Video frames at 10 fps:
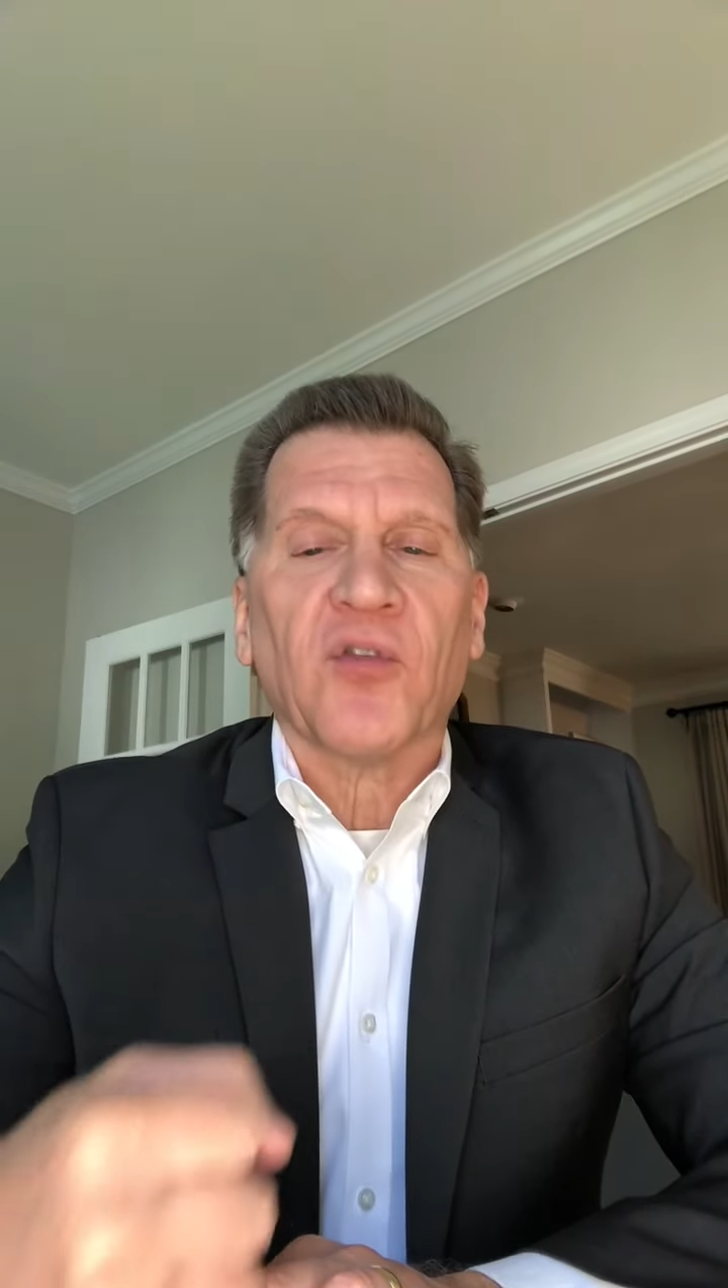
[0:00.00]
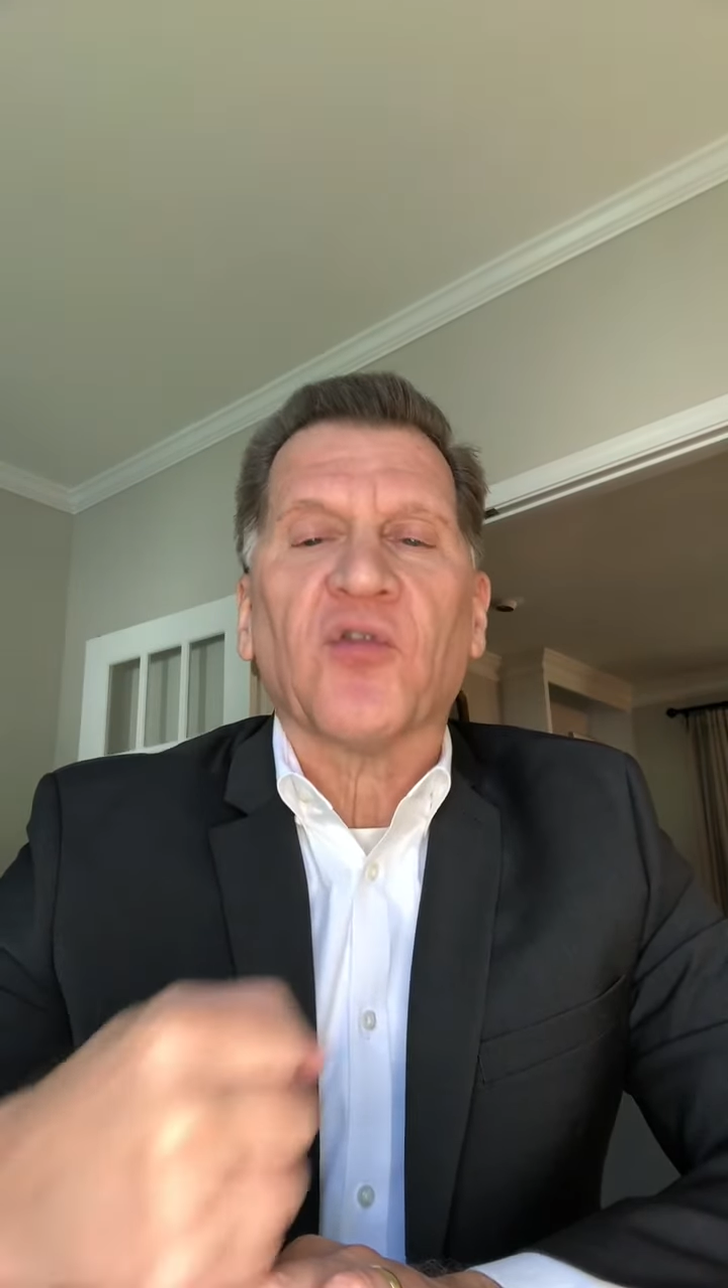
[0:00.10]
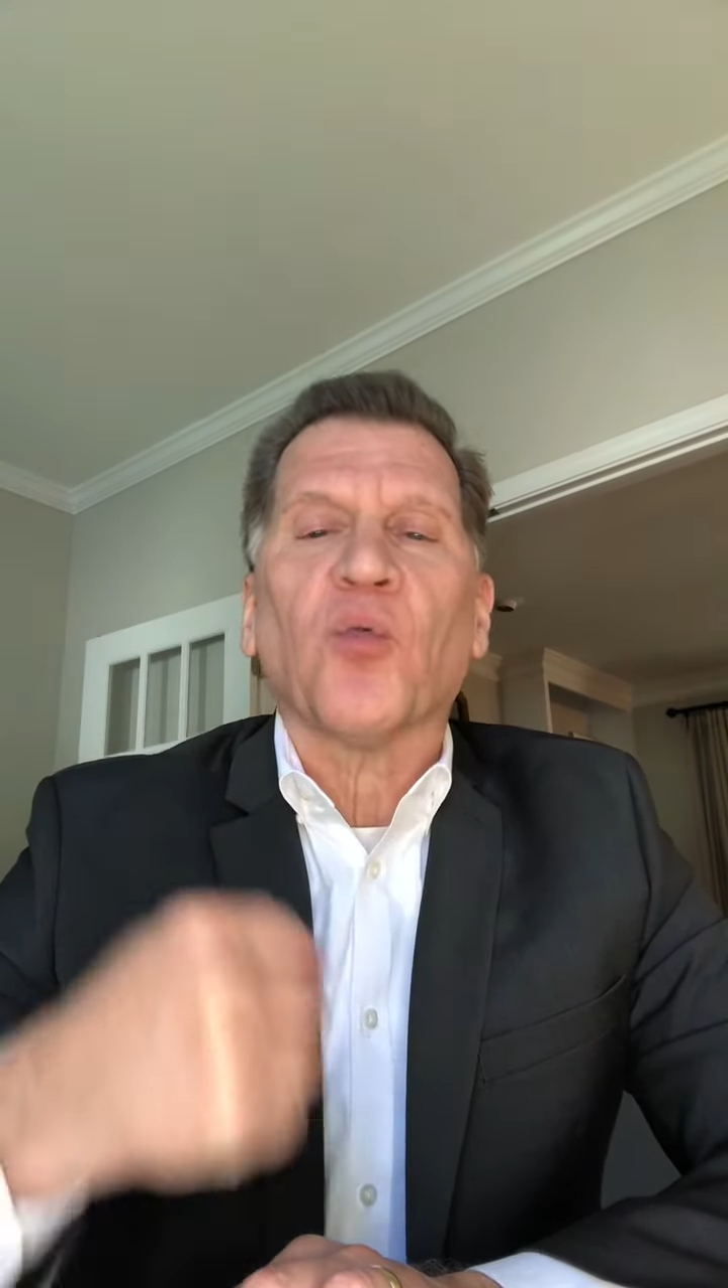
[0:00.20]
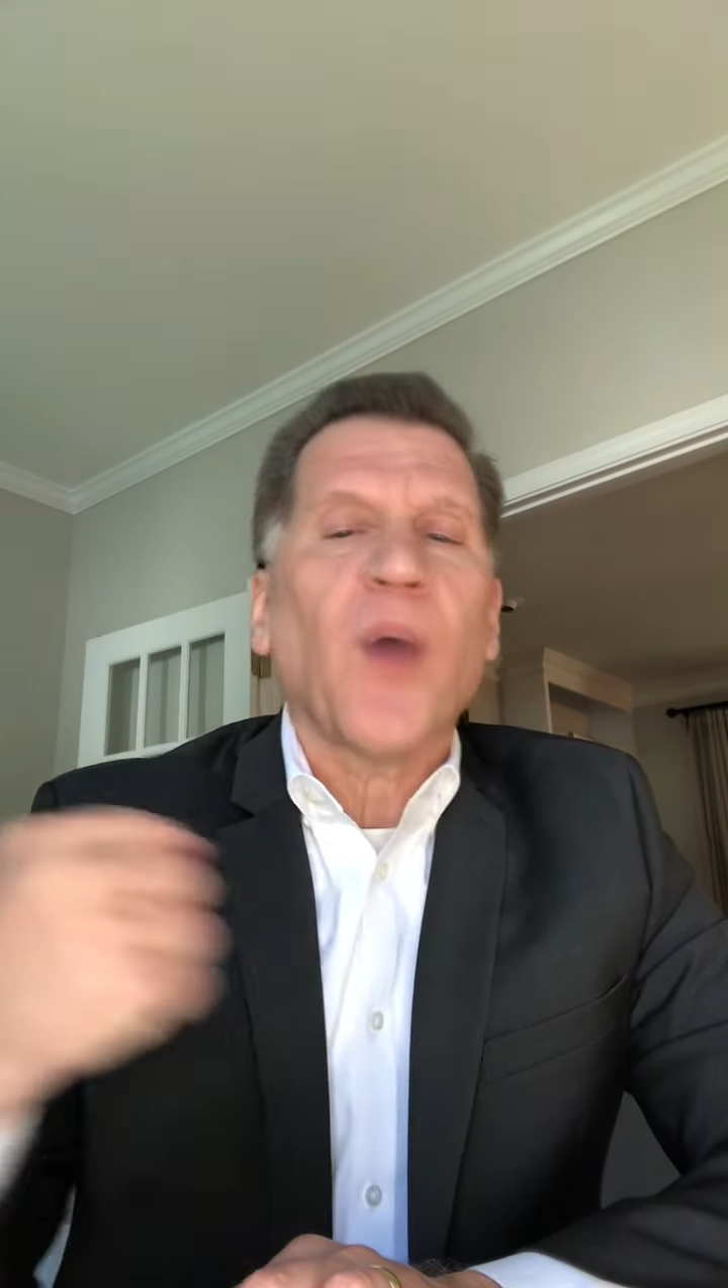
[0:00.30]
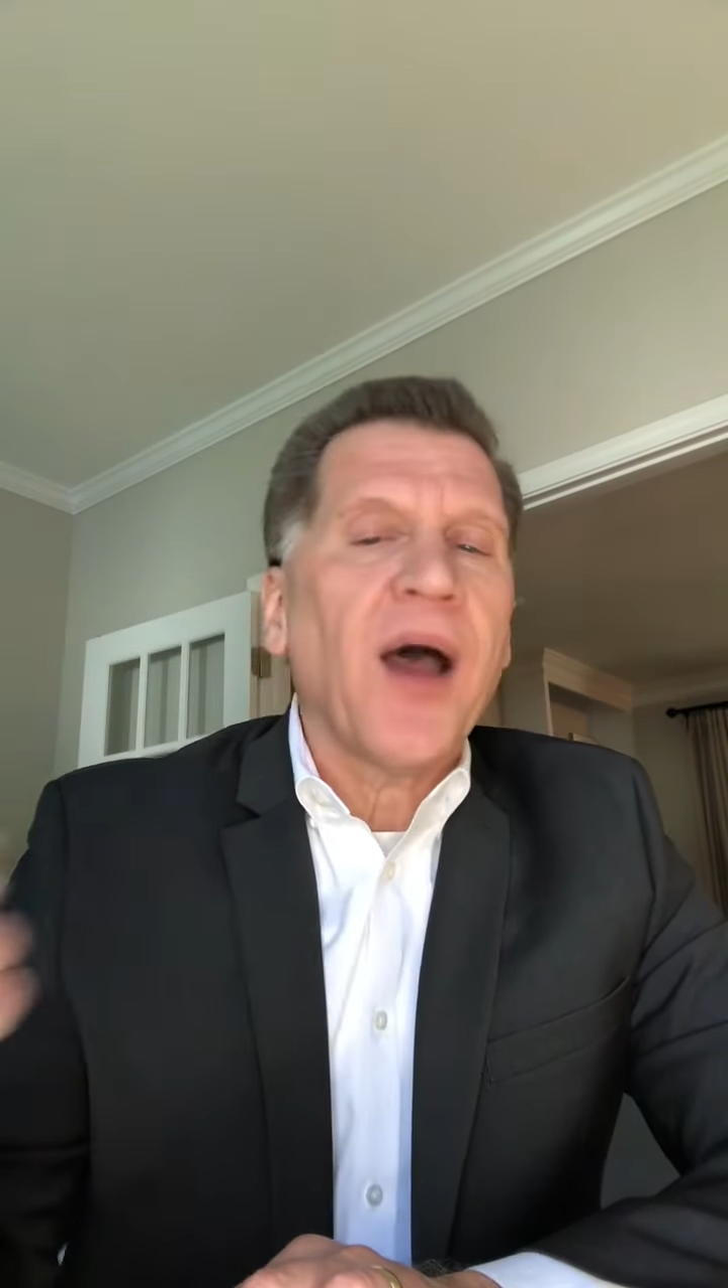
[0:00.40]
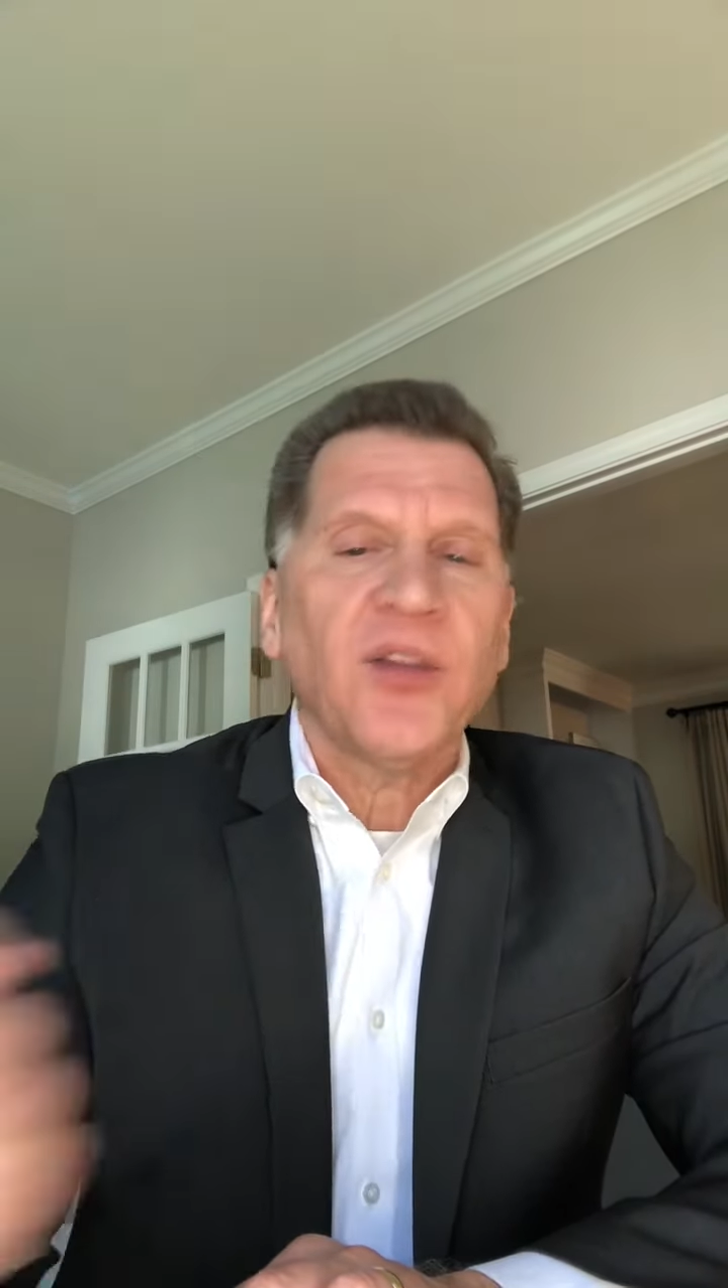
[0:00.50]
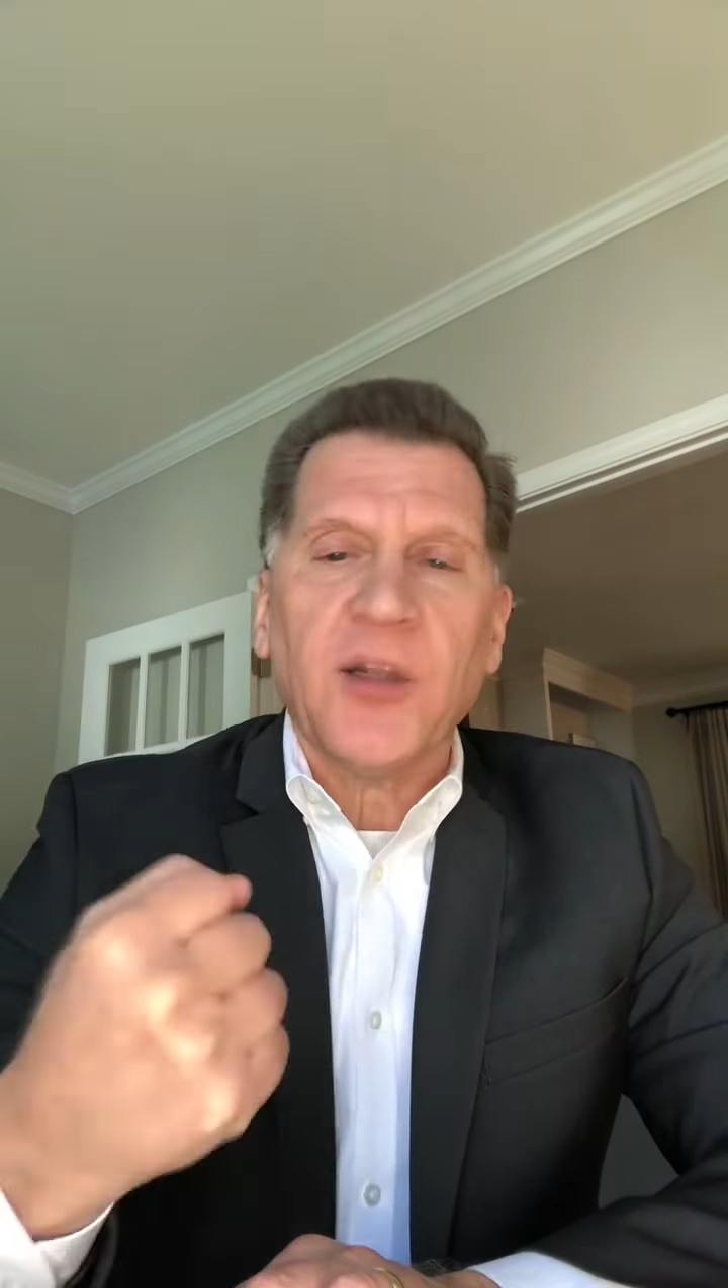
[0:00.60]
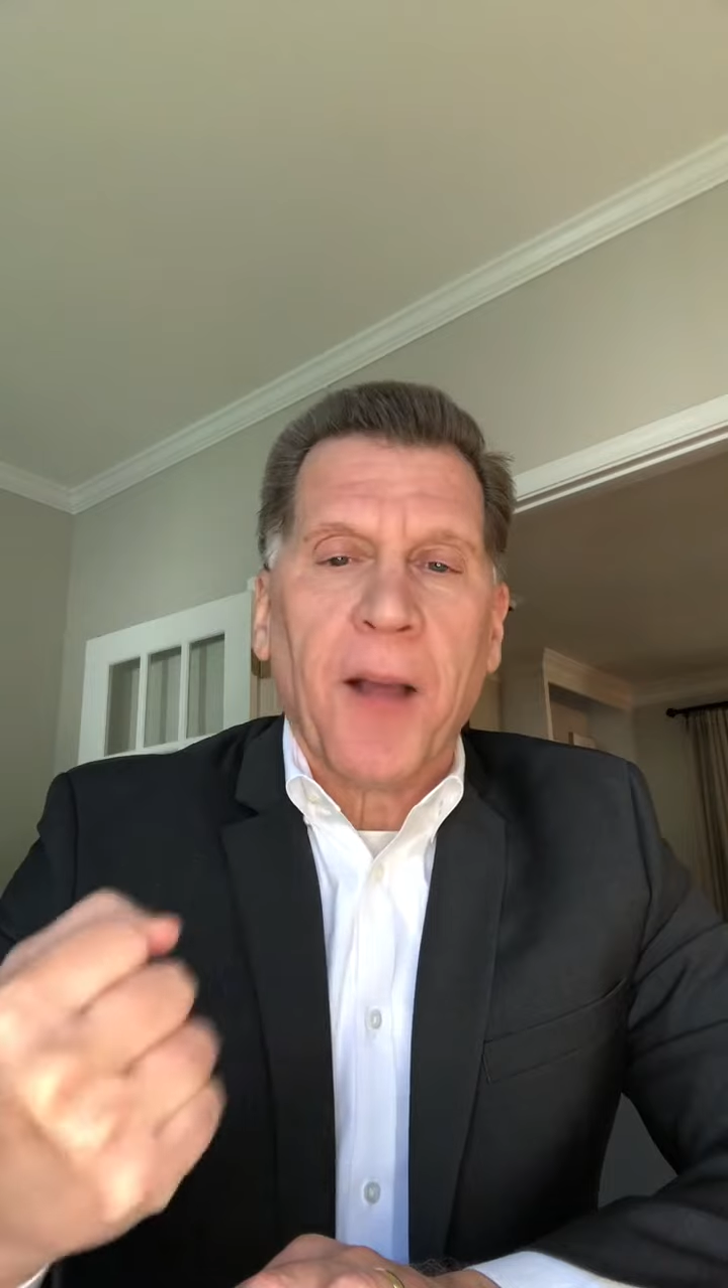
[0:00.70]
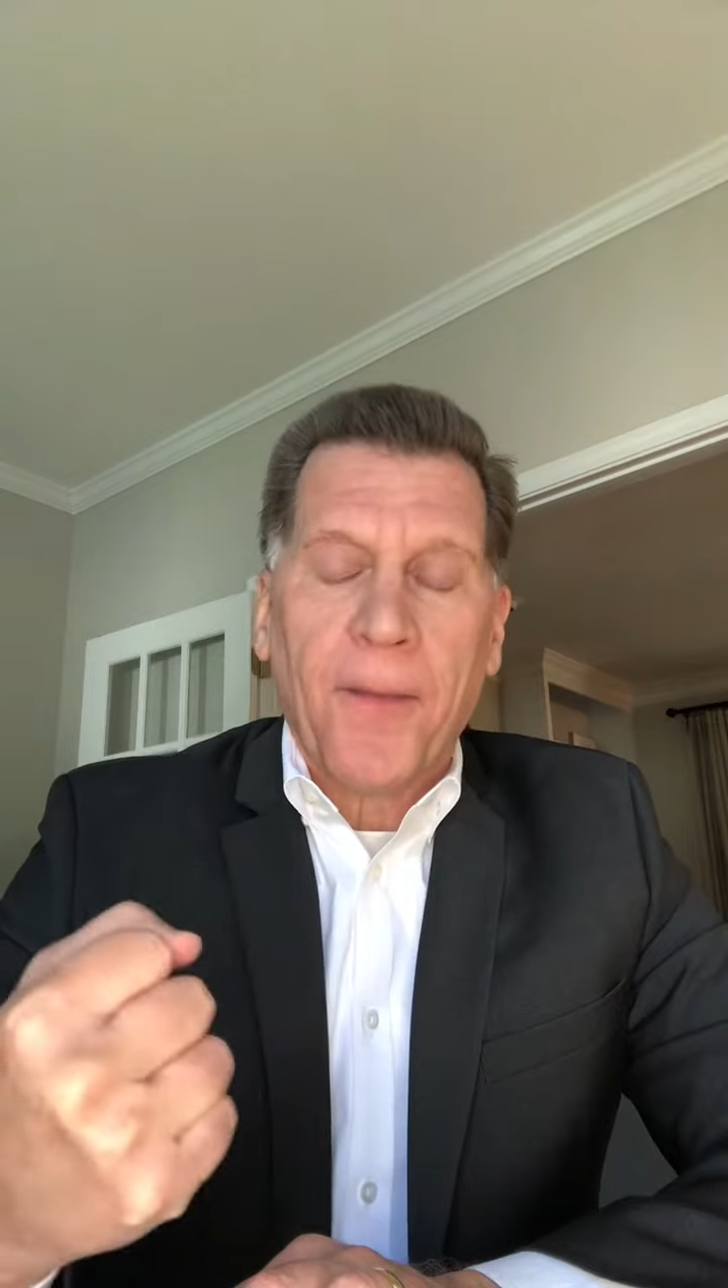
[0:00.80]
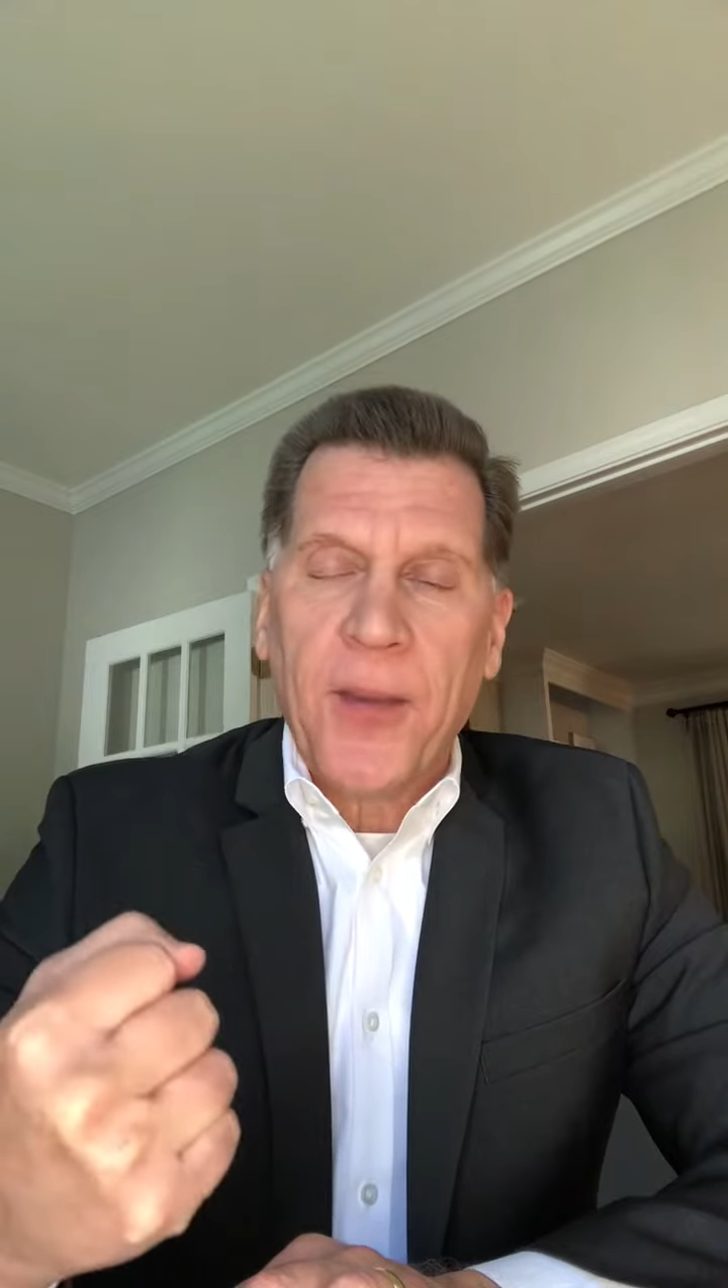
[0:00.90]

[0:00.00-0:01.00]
surrounded by